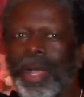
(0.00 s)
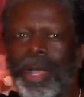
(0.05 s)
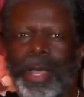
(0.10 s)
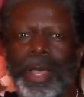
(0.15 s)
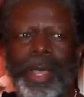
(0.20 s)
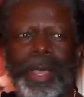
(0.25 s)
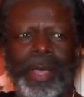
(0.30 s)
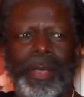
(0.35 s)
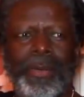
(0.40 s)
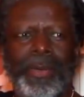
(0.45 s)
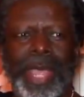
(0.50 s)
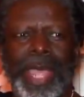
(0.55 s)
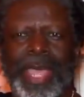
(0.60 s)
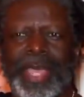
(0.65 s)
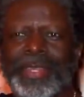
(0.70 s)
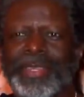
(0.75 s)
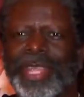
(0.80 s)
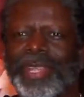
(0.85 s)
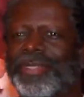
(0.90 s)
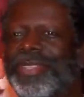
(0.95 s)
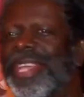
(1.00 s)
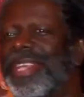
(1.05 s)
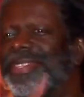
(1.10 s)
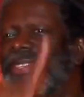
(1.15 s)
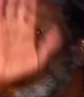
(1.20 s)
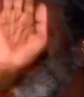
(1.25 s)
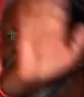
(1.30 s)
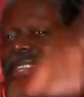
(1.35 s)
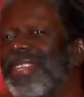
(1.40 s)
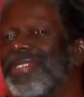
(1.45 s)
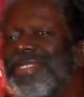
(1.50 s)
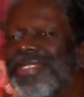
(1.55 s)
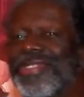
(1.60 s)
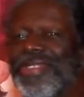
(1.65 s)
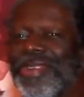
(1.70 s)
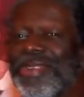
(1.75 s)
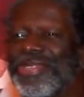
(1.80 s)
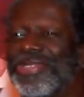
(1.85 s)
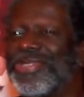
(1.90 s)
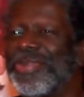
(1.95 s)
All right, Jesse's
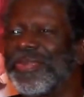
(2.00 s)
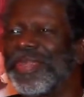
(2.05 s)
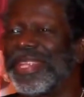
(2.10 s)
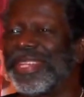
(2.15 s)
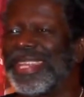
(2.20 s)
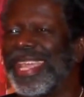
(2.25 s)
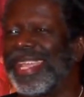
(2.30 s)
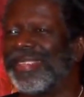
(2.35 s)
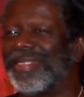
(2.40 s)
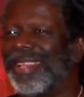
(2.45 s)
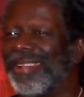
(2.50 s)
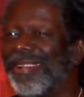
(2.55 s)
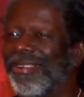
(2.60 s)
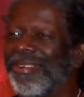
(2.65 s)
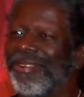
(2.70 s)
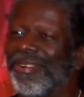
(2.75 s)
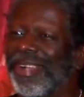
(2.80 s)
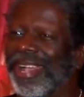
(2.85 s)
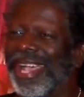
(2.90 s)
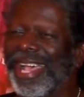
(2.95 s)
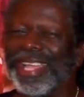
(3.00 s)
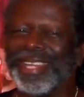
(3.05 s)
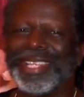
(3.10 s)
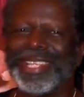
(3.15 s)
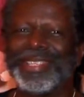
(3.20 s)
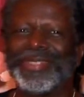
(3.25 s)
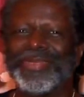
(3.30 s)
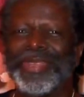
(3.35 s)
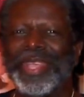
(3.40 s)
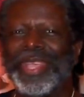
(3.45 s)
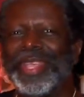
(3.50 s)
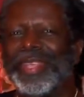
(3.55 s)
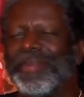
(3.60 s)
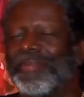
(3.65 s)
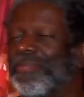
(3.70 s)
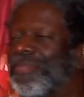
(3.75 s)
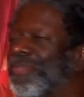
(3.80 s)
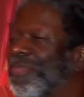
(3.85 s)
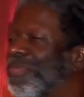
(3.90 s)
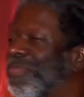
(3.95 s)
heard it so many times, like, oh God, he's
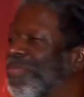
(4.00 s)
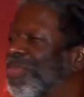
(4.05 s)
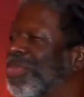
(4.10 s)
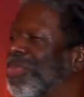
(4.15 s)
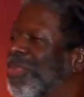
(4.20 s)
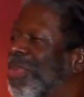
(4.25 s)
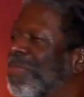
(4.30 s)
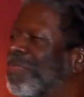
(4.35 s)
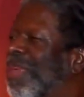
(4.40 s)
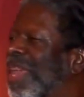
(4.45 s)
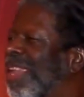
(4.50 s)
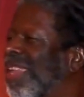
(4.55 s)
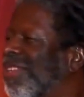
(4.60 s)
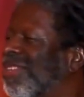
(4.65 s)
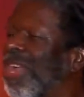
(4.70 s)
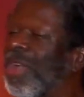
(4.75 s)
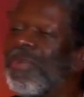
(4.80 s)
doing penance.